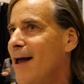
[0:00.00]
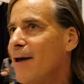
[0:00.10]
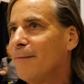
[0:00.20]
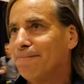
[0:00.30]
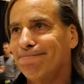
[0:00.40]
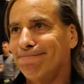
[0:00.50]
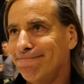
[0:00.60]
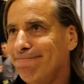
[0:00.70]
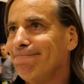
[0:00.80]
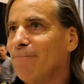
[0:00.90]
I think that's
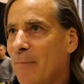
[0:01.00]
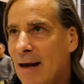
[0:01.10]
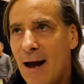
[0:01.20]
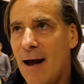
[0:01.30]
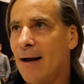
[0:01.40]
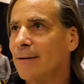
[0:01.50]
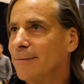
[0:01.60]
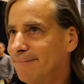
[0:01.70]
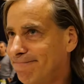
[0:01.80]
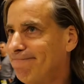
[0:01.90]
changing, right? It
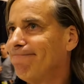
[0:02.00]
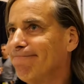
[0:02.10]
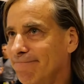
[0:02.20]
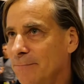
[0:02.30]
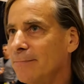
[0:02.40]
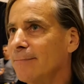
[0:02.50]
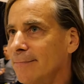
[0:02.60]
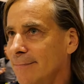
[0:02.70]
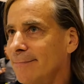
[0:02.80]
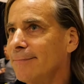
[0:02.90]
came out of the labs, it
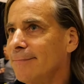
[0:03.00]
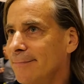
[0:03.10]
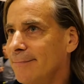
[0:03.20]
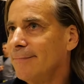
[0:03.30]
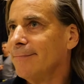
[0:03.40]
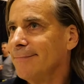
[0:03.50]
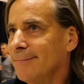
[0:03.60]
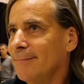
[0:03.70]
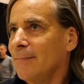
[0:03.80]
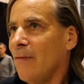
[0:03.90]
went into the corporates.
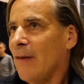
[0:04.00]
